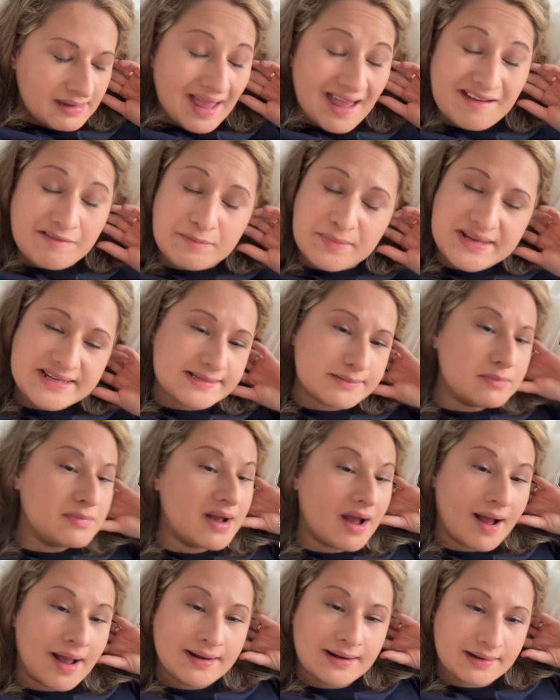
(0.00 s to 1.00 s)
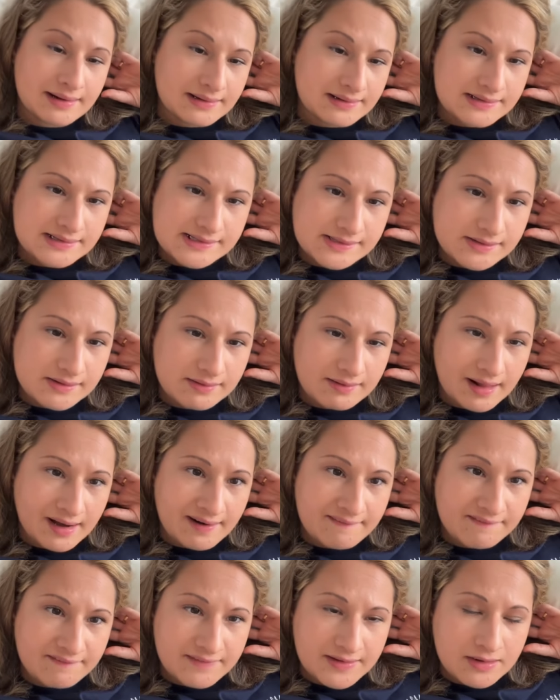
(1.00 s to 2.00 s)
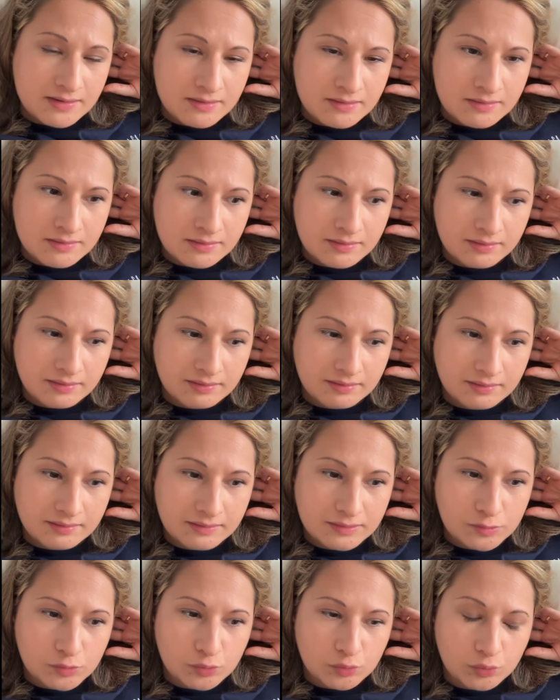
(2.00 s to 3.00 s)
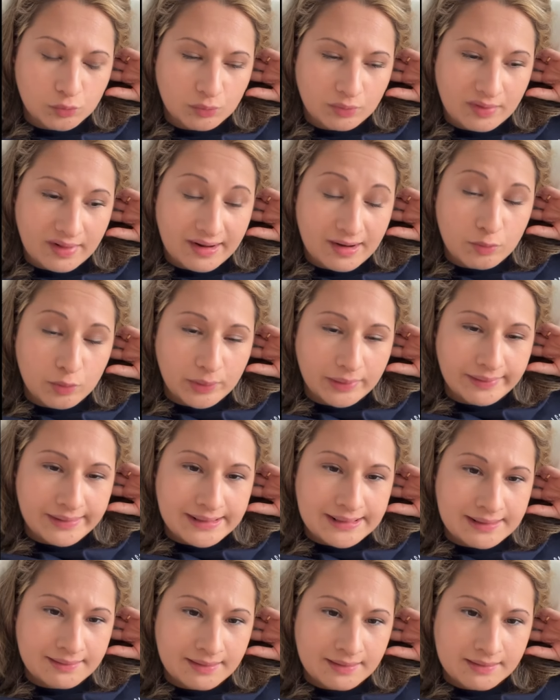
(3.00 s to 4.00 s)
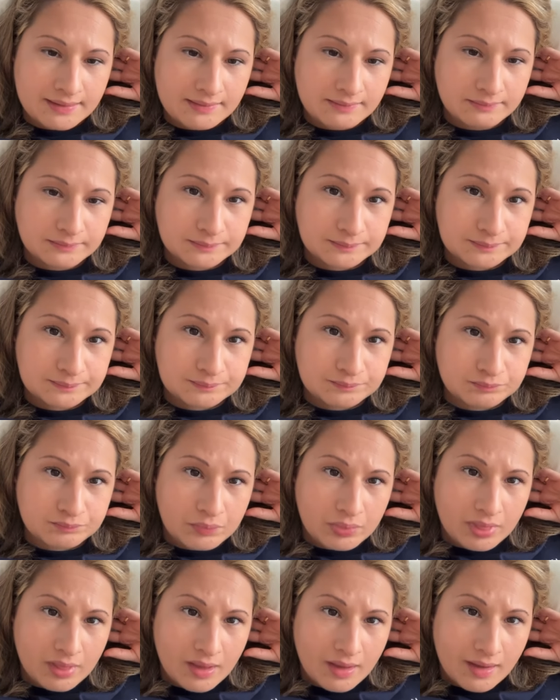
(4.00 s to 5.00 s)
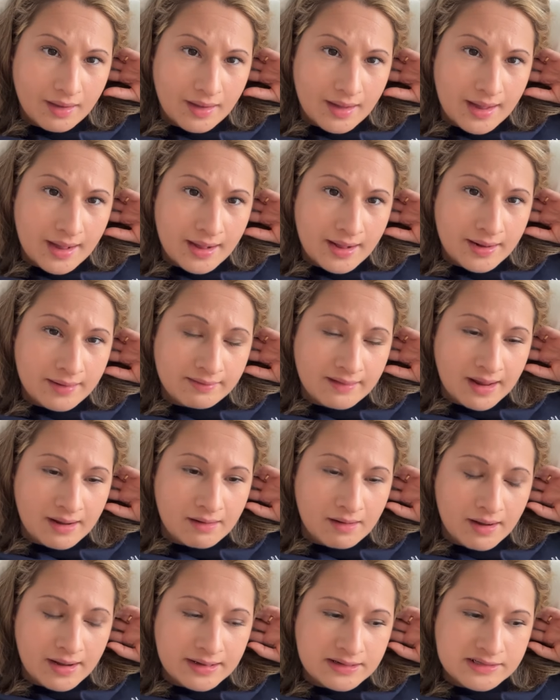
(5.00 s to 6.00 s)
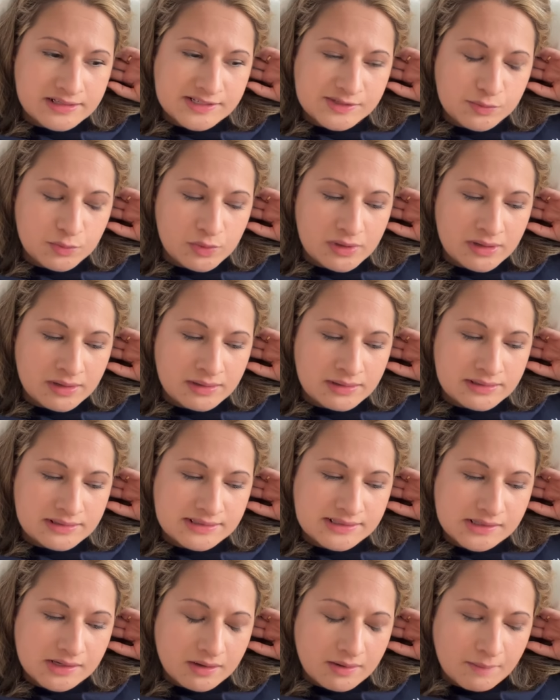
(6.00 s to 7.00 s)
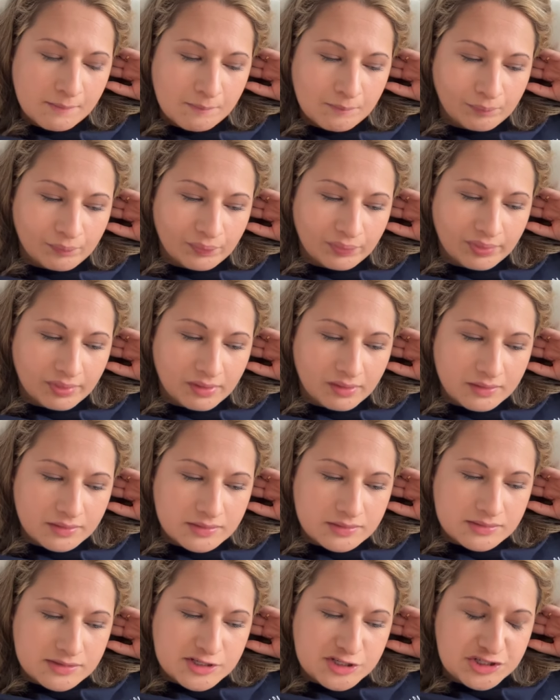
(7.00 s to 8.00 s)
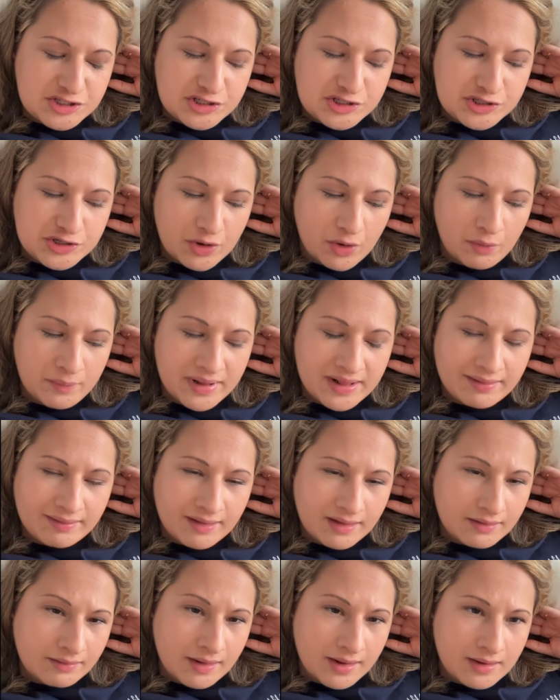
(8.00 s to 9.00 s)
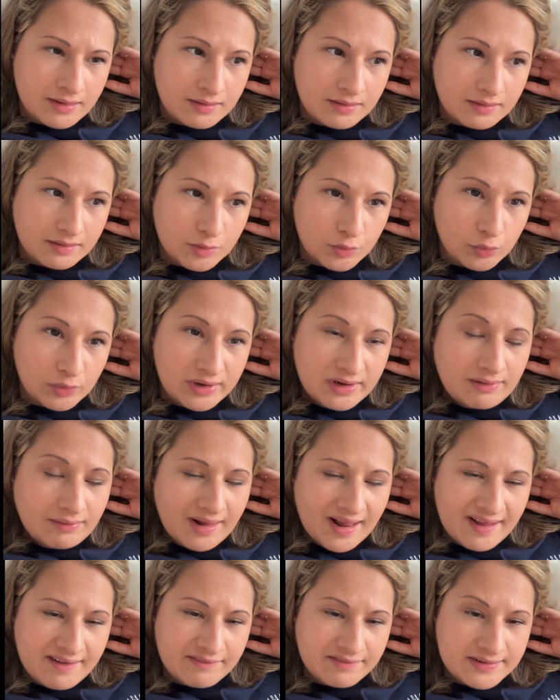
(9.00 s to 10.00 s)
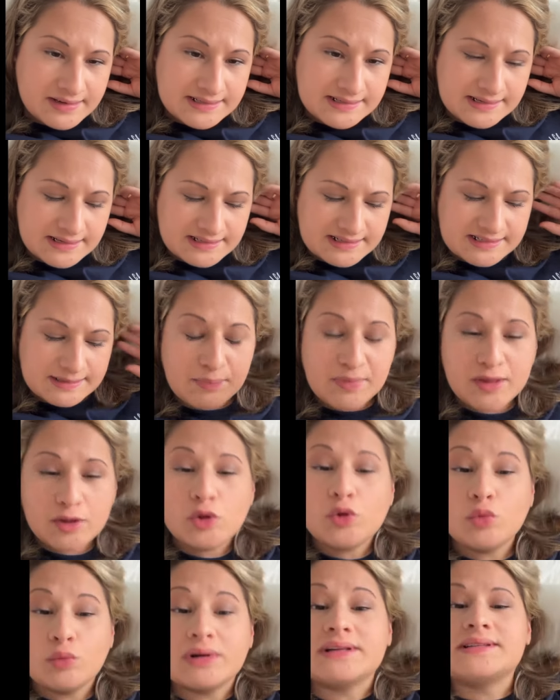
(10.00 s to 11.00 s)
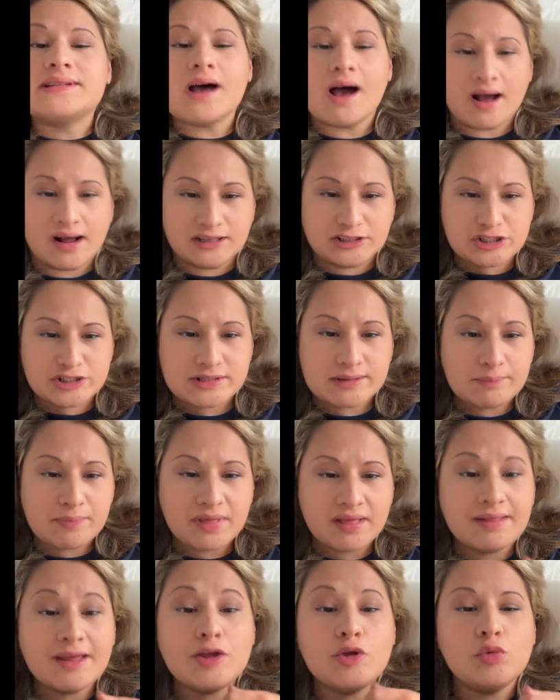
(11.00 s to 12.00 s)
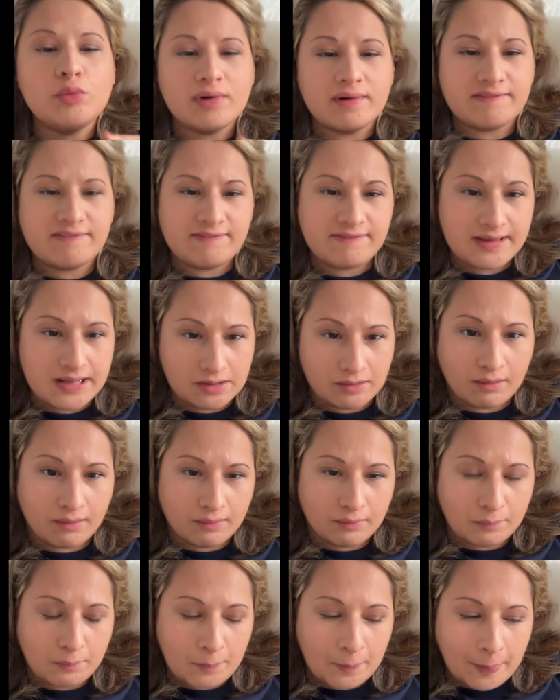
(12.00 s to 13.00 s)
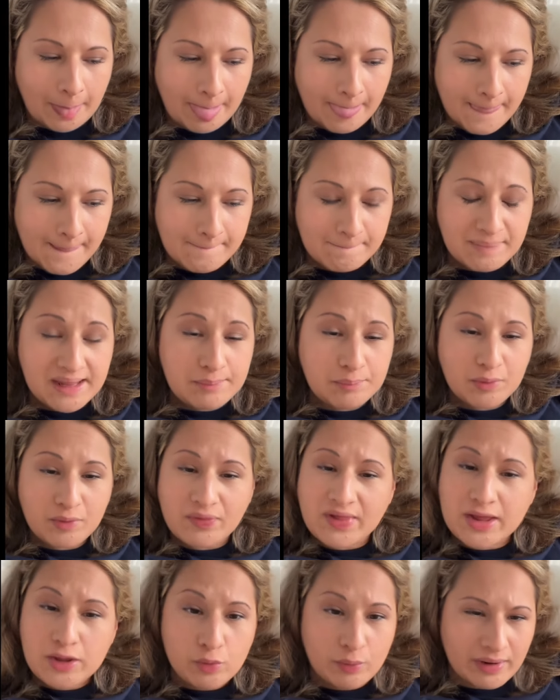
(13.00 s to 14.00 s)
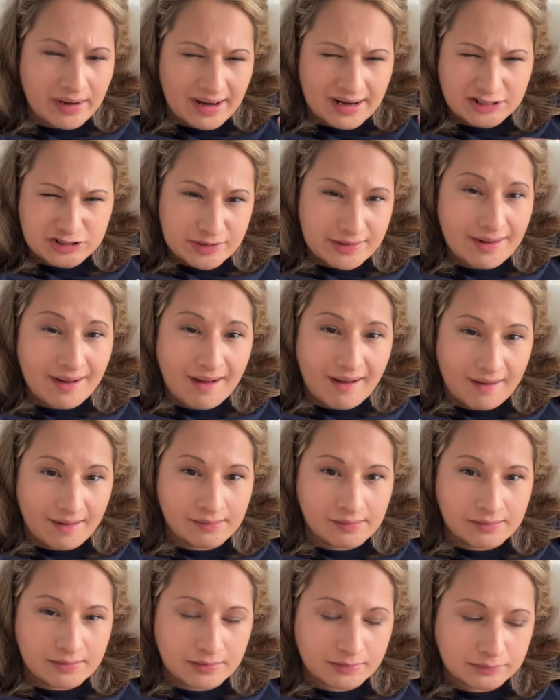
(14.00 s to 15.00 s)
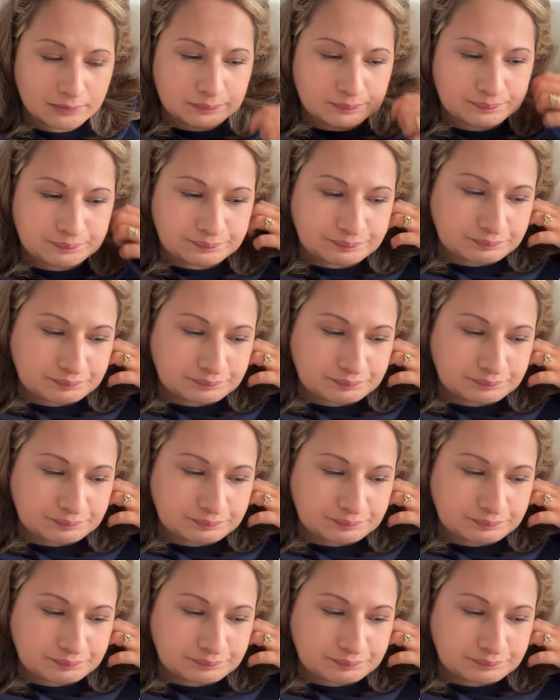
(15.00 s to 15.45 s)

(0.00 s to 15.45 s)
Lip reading: he gave me some guidance that I feel like I really needed. And that guidance was to just show me that, like, real life is something you could touch, something that you could feel, people that you could actually hug.